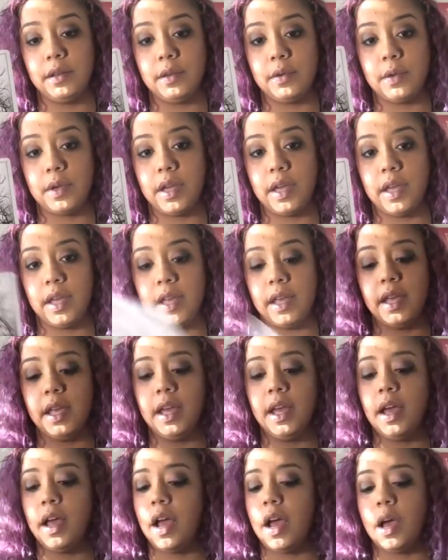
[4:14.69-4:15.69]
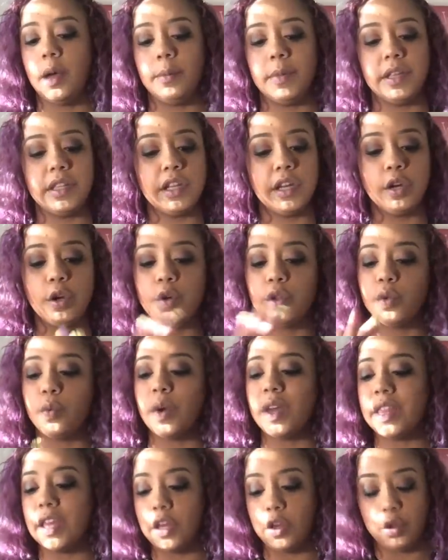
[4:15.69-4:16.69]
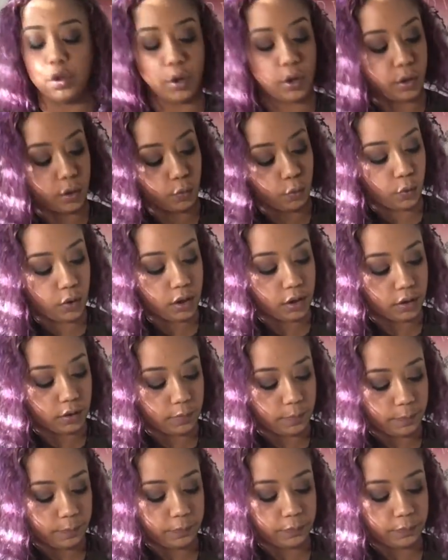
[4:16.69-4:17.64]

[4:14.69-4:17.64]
Okay, it didn't go the way that you thought it would.